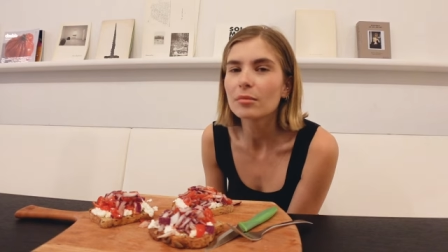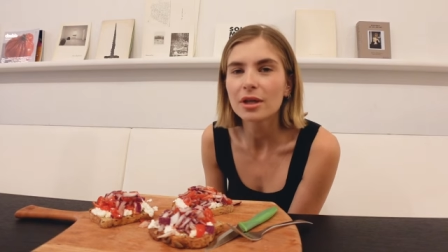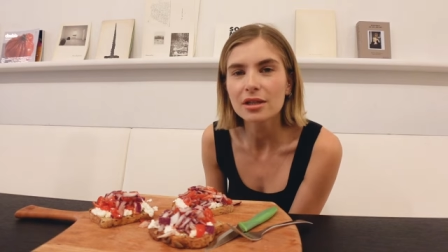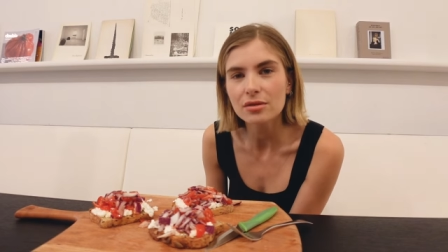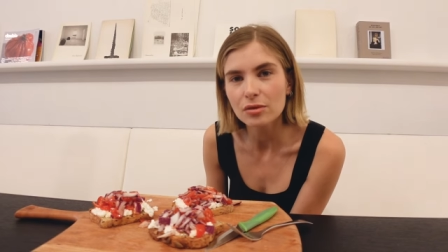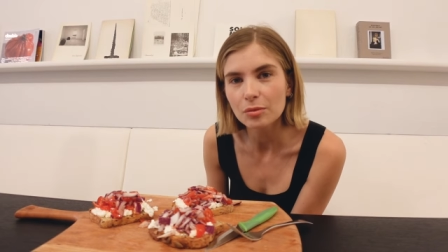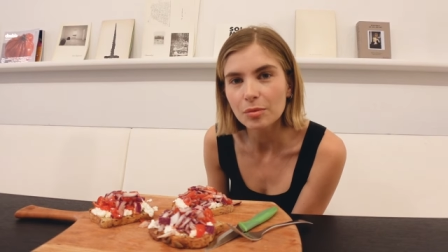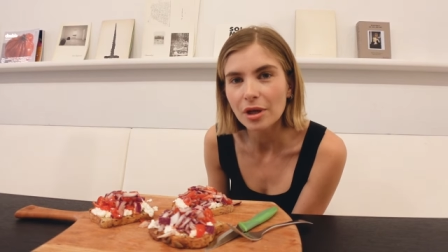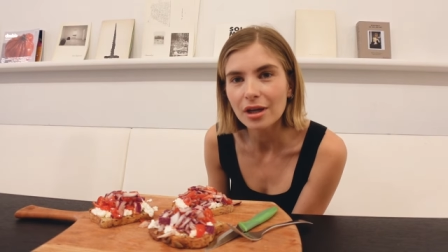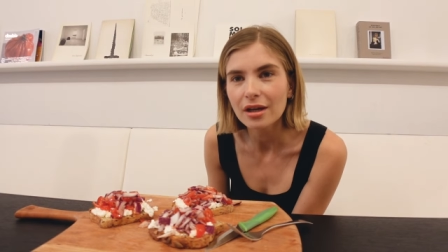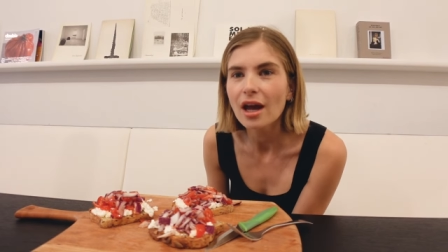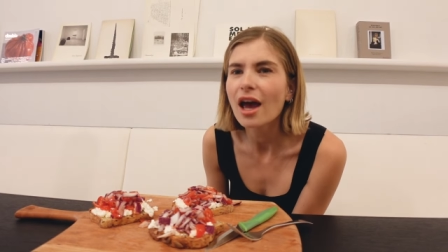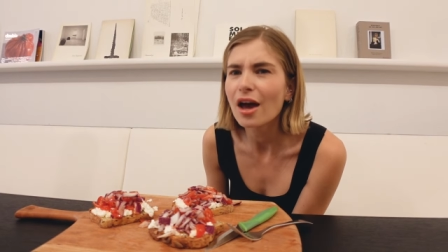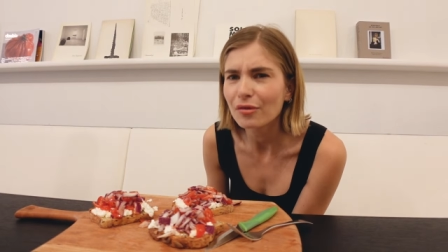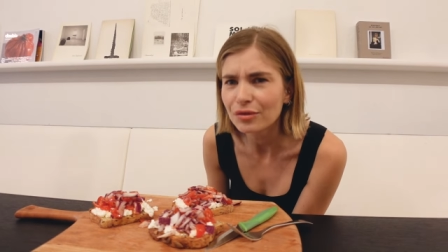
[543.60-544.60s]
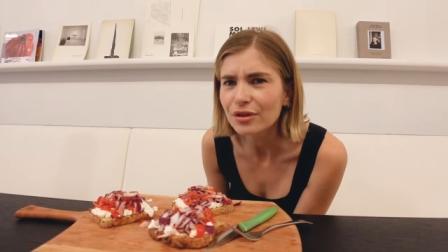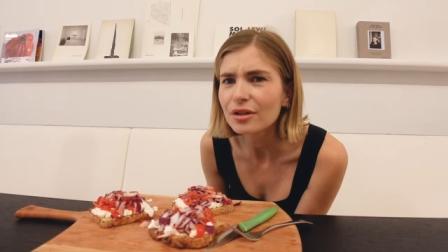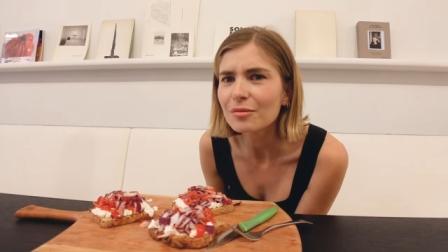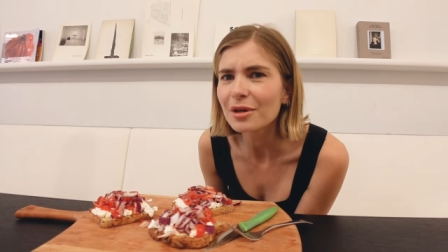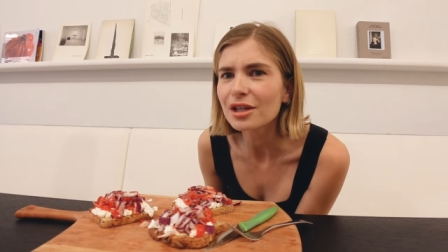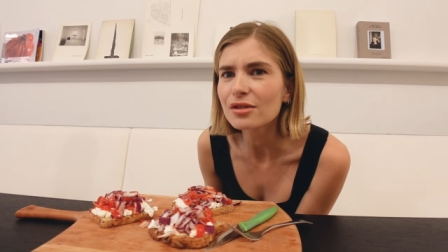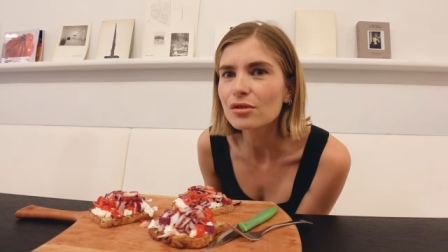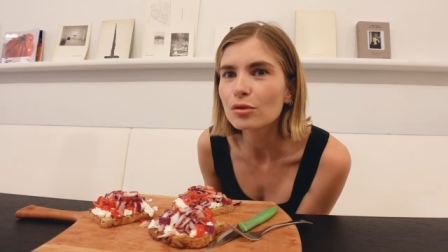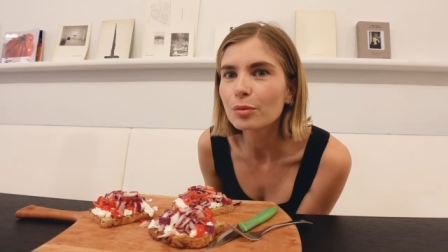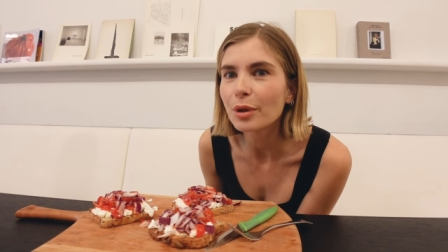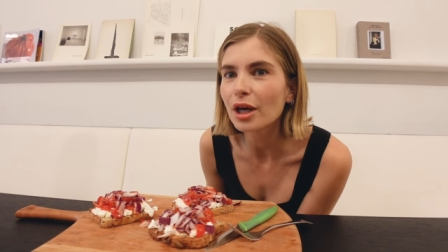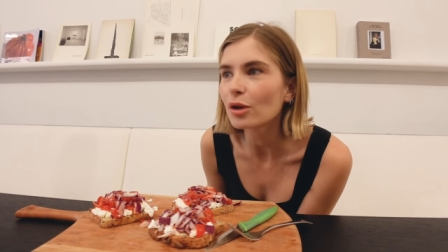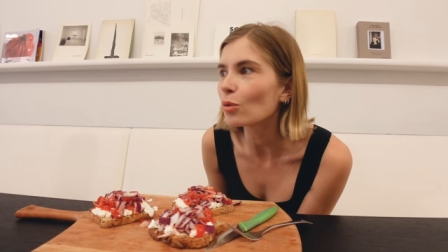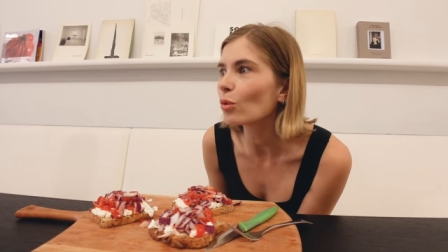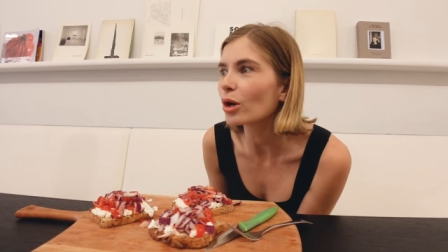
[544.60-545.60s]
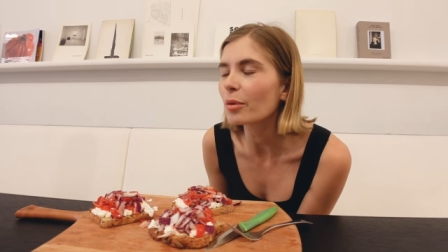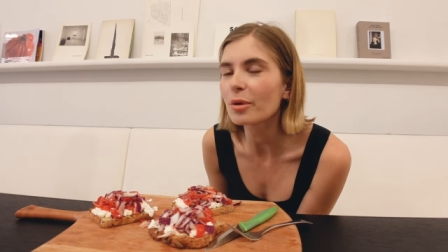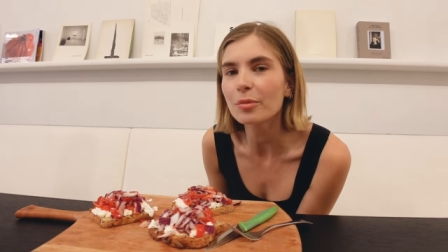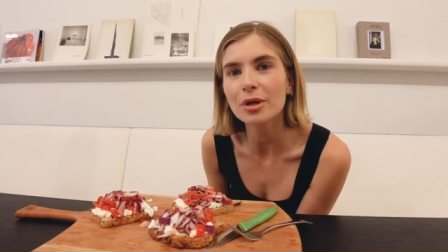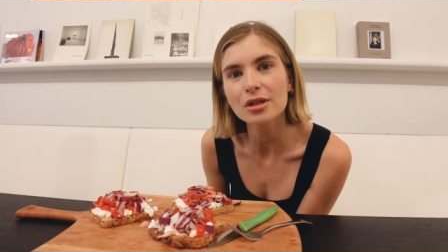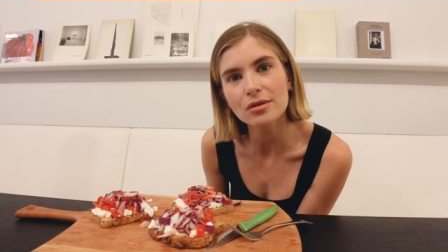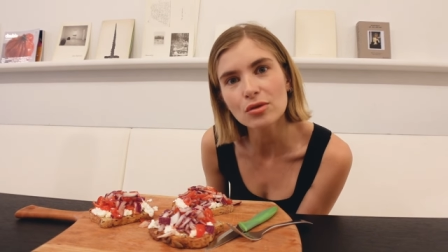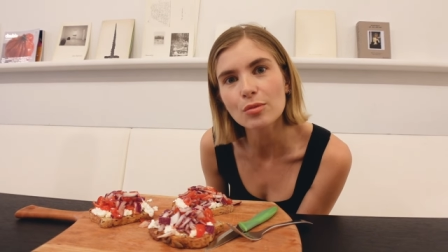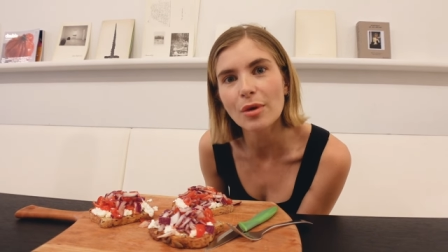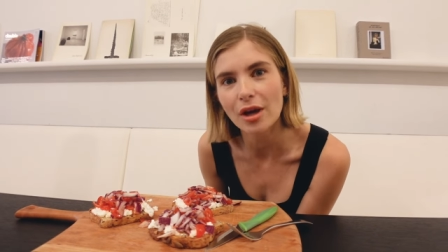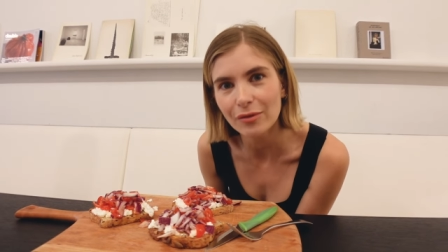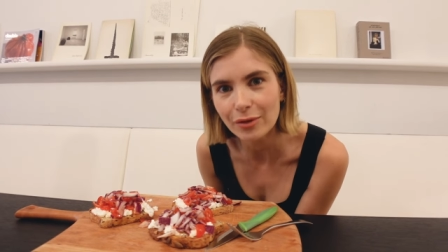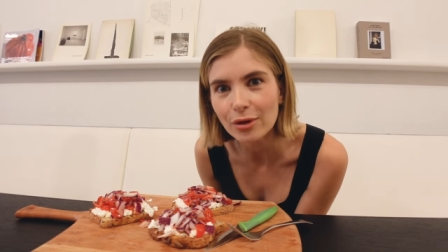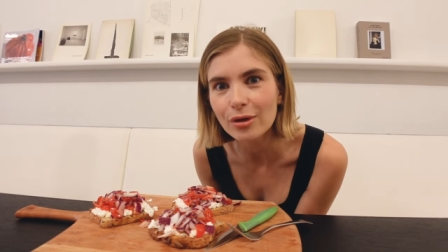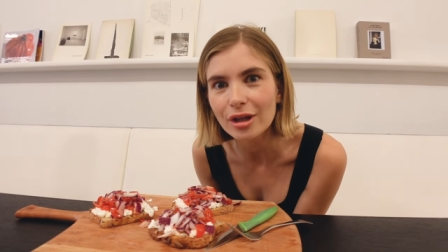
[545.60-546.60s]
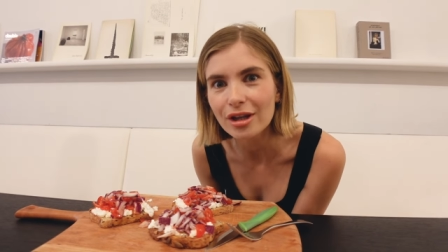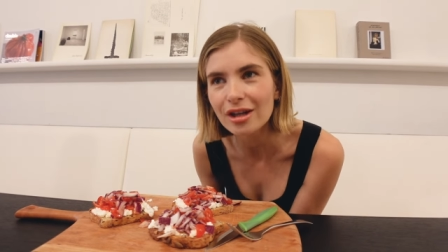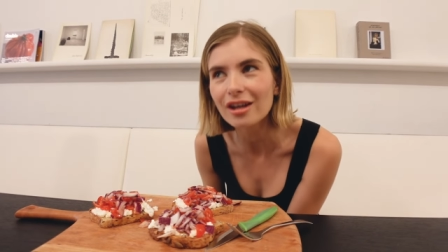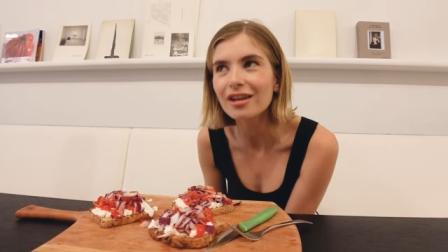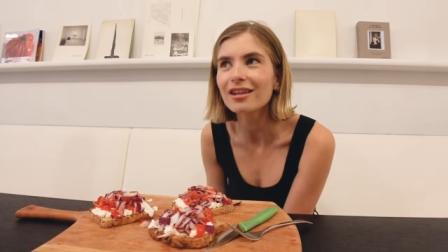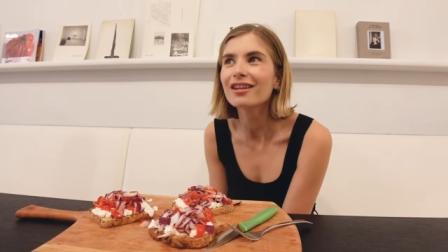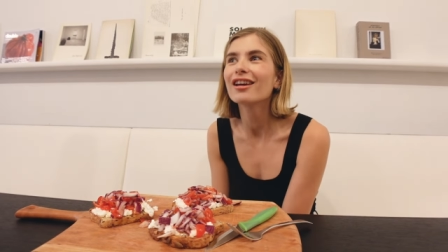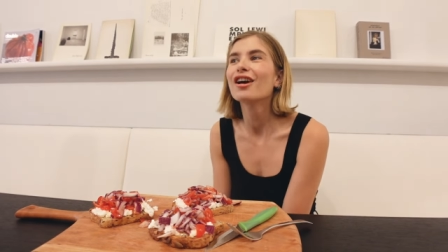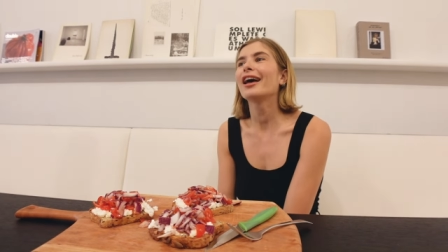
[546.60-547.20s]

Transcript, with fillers: my soup yet? Have you eaten my soup yet? What about my soup? Have you eaten it?